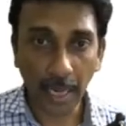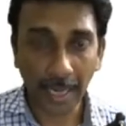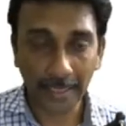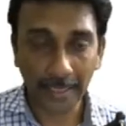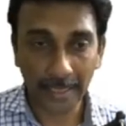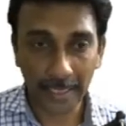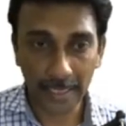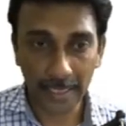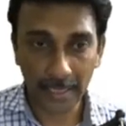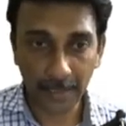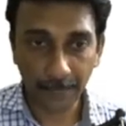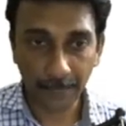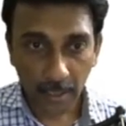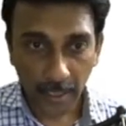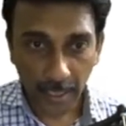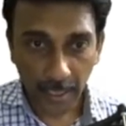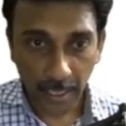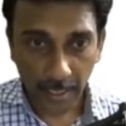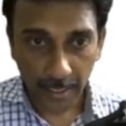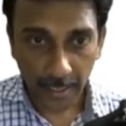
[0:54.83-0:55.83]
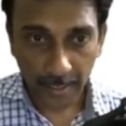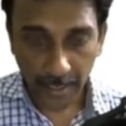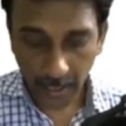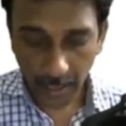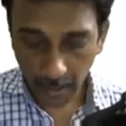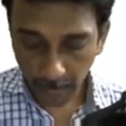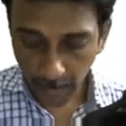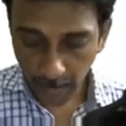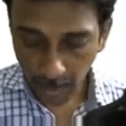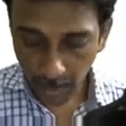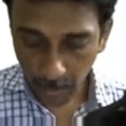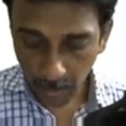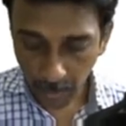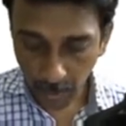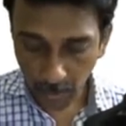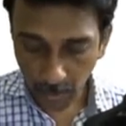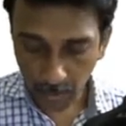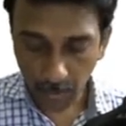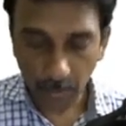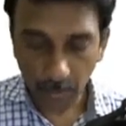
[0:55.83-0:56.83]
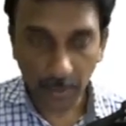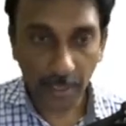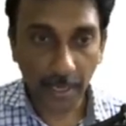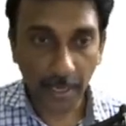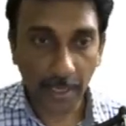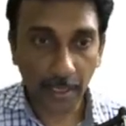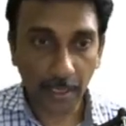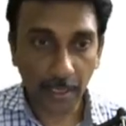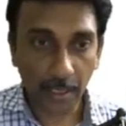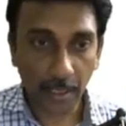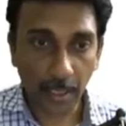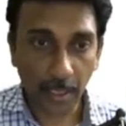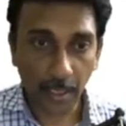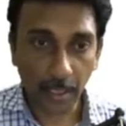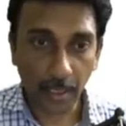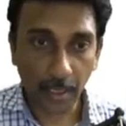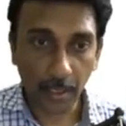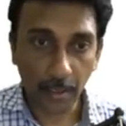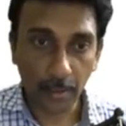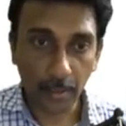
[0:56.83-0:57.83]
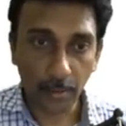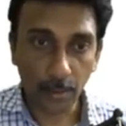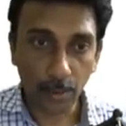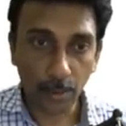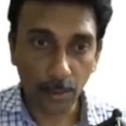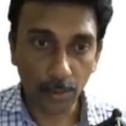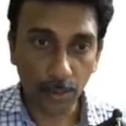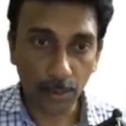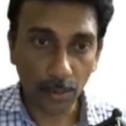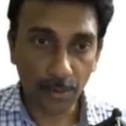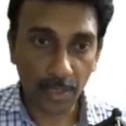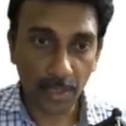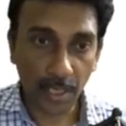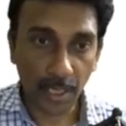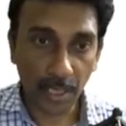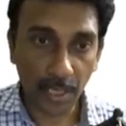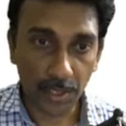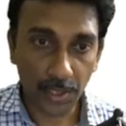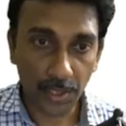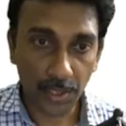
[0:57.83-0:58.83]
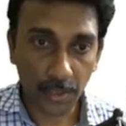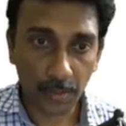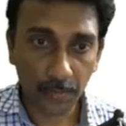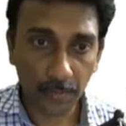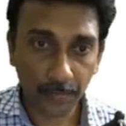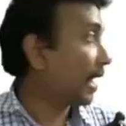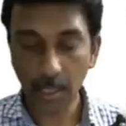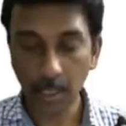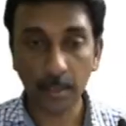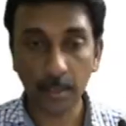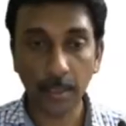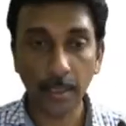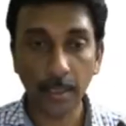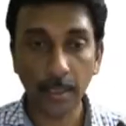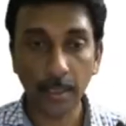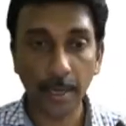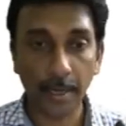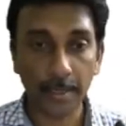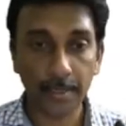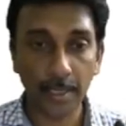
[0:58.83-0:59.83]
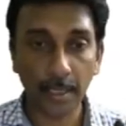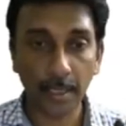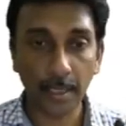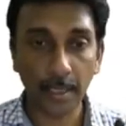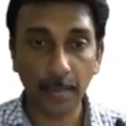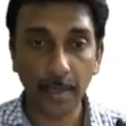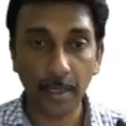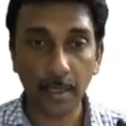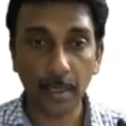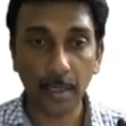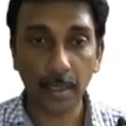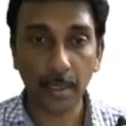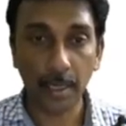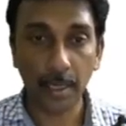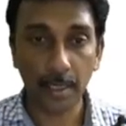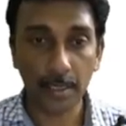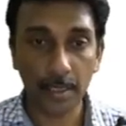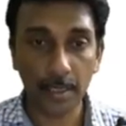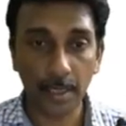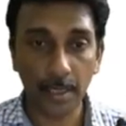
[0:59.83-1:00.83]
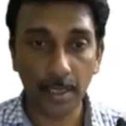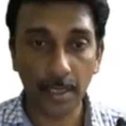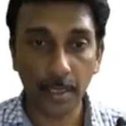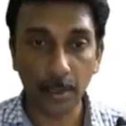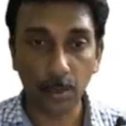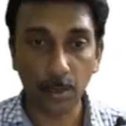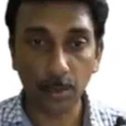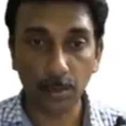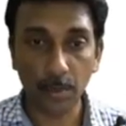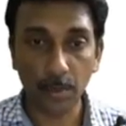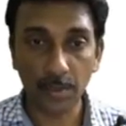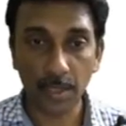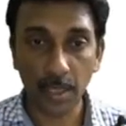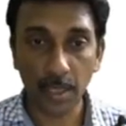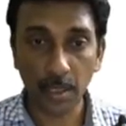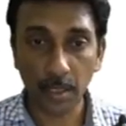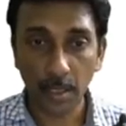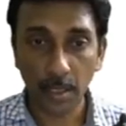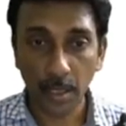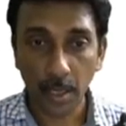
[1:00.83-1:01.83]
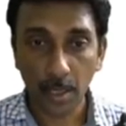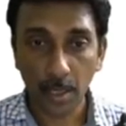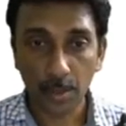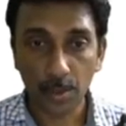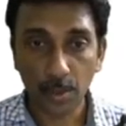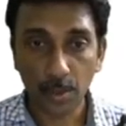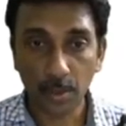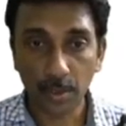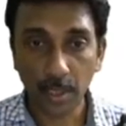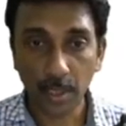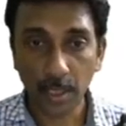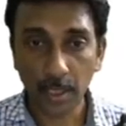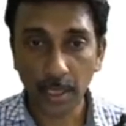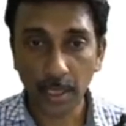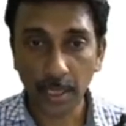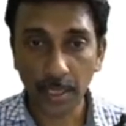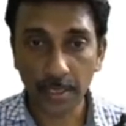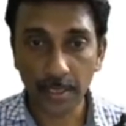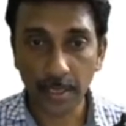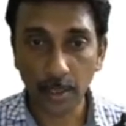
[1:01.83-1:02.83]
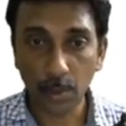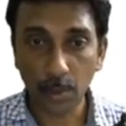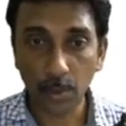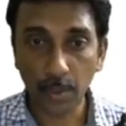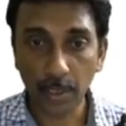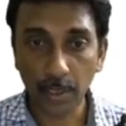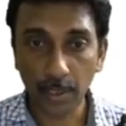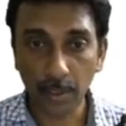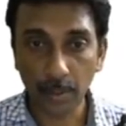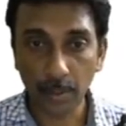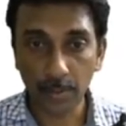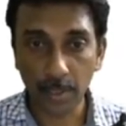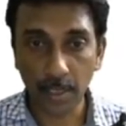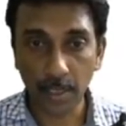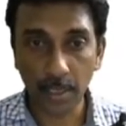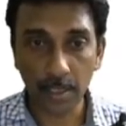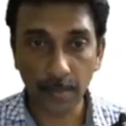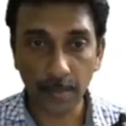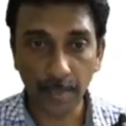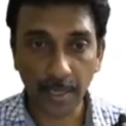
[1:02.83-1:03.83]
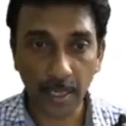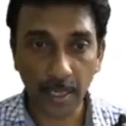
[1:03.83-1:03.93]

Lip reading: like this. The data segment you have to take a 2000h. Here the data segment let us take a 2000. So that it is a 20,000h,